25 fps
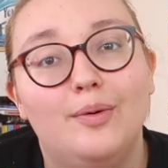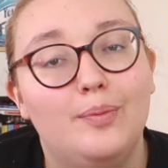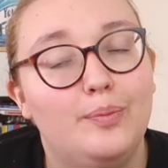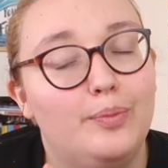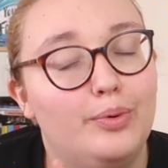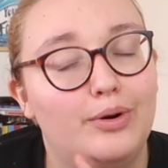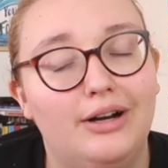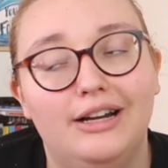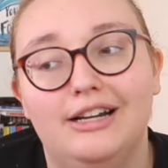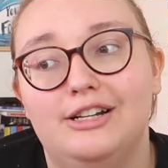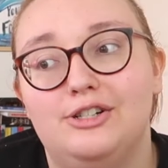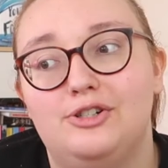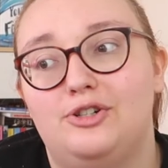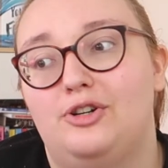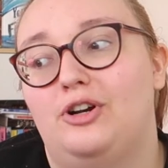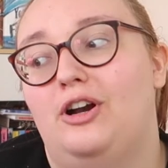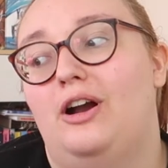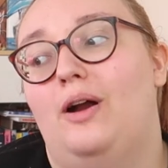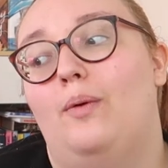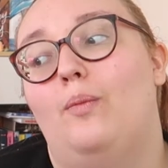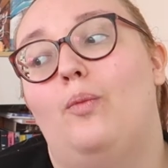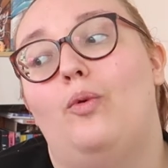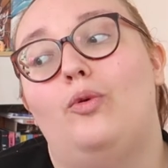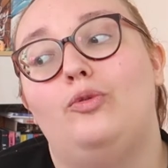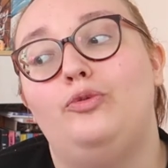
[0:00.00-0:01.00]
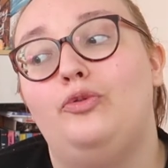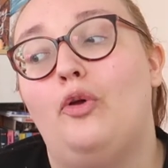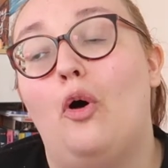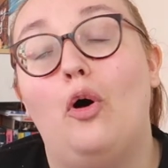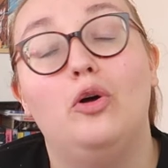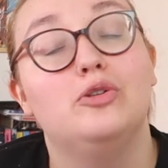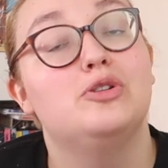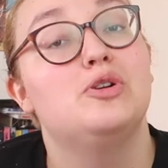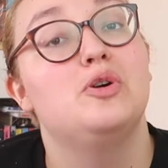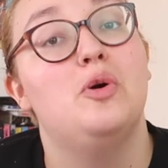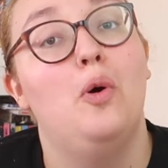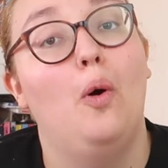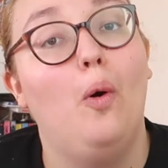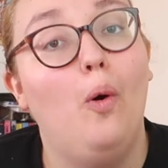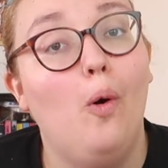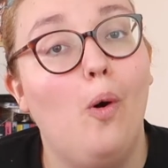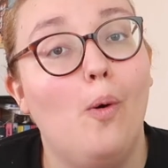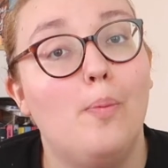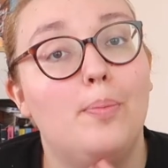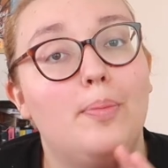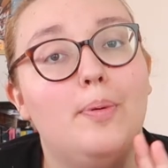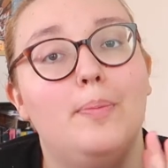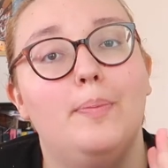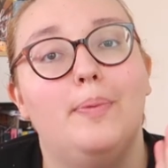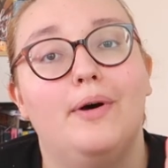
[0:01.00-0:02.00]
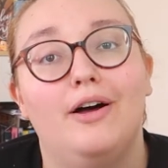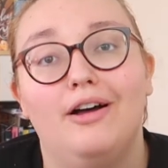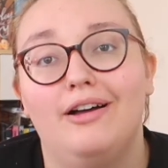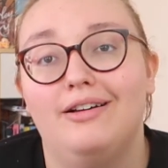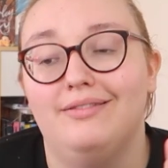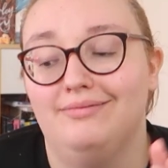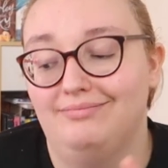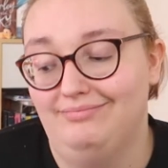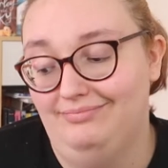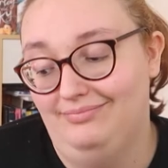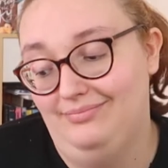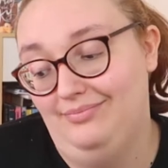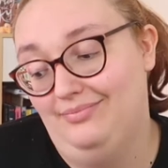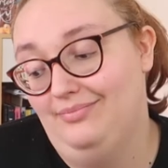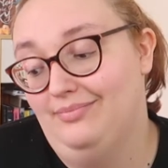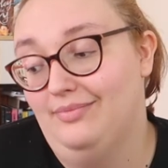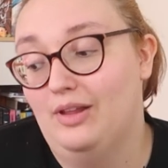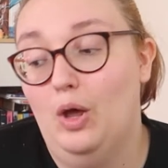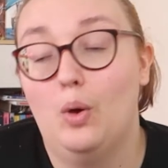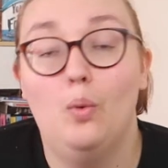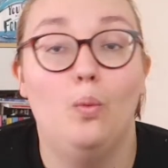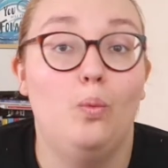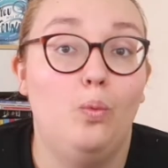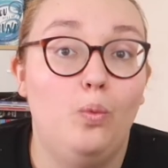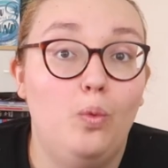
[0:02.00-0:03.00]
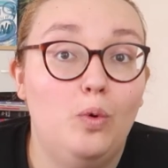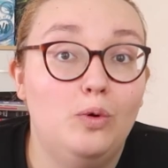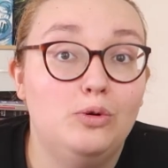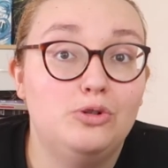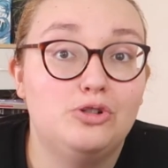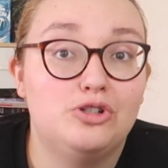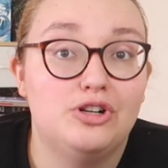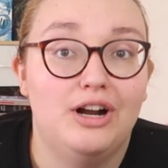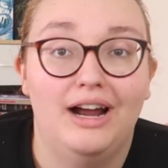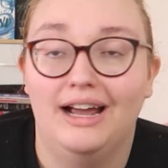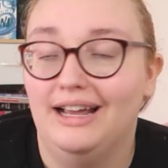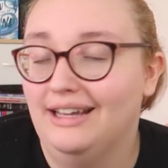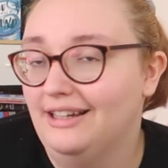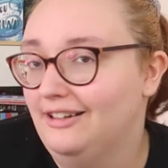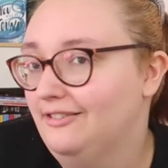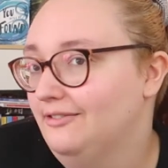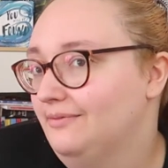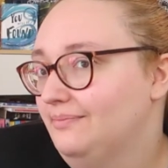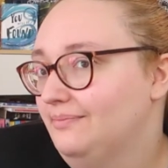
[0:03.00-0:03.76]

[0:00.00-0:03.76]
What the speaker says: Pretty sure I will not cope, but we'll try.